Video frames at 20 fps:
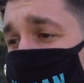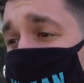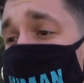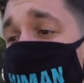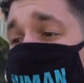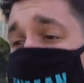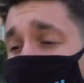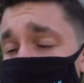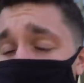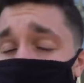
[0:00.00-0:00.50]
Eh,
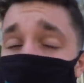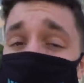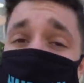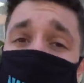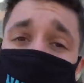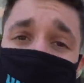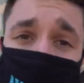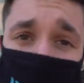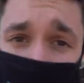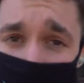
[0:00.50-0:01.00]
definitely let me
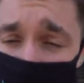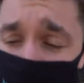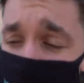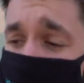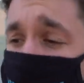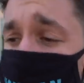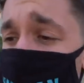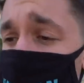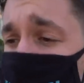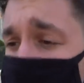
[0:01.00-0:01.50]
know in the
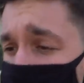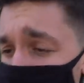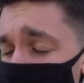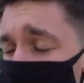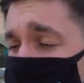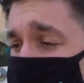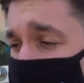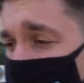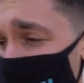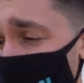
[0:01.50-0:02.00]
comments if you got
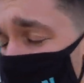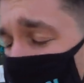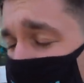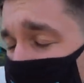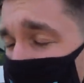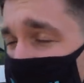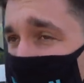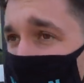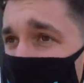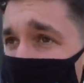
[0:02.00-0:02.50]
yourself
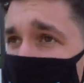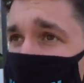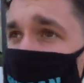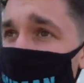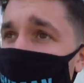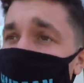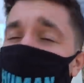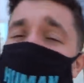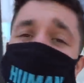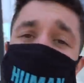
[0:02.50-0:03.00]
or were
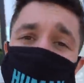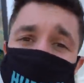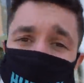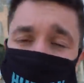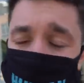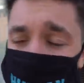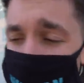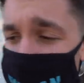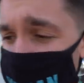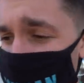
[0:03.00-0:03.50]
lucky to get
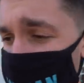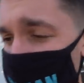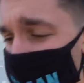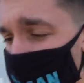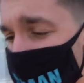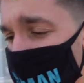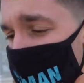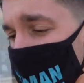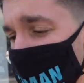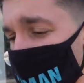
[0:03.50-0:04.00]
yourself
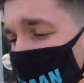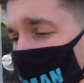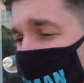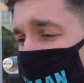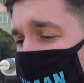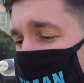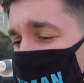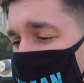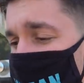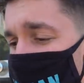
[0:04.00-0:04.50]

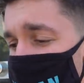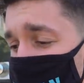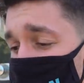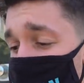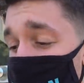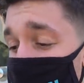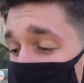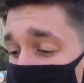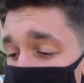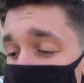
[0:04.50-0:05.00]
uh, a
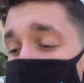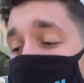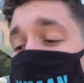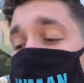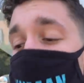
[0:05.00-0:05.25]
Shadow Shiny